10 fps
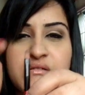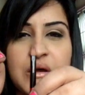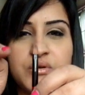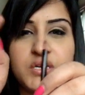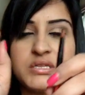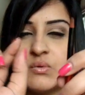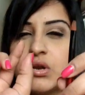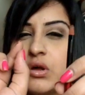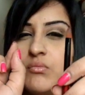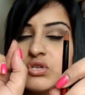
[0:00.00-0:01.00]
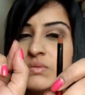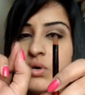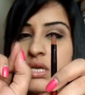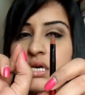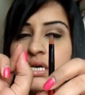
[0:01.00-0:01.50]
rounded, they were a lot more
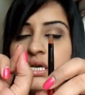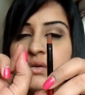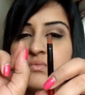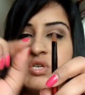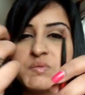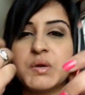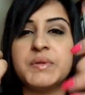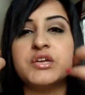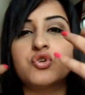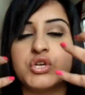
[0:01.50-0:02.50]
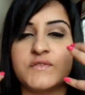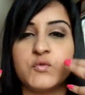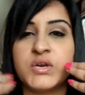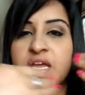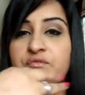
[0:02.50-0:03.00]
smaller, which is probably good if
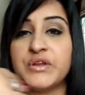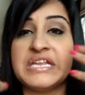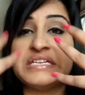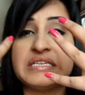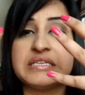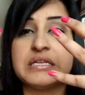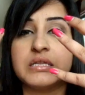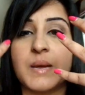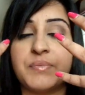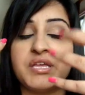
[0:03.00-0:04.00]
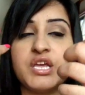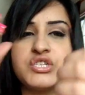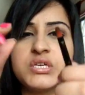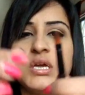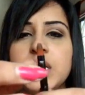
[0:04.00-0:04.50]
you want to have really detailed
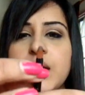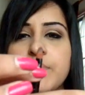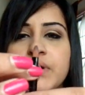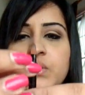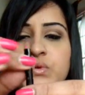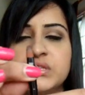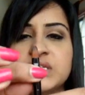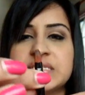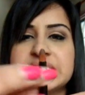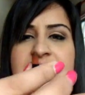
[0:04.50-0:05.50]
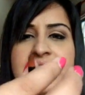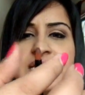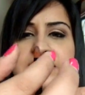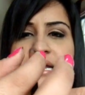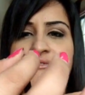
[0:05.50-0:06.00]
application. But with this
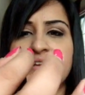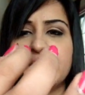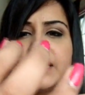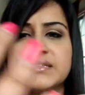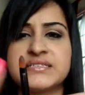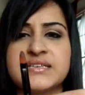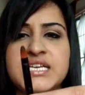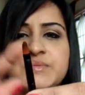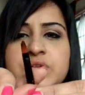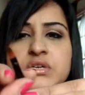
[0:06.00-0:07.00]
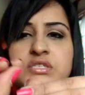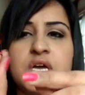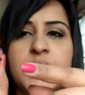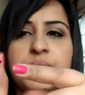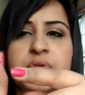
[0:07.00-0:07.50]
size, I really like this size because
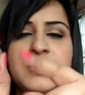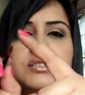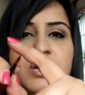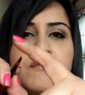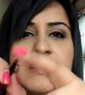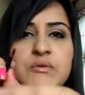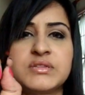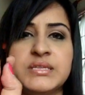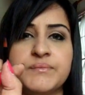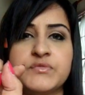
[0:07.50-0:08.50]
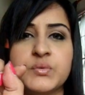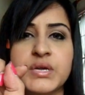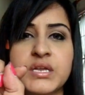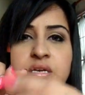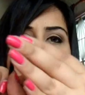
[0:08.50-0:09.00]
it's got a round tip to it,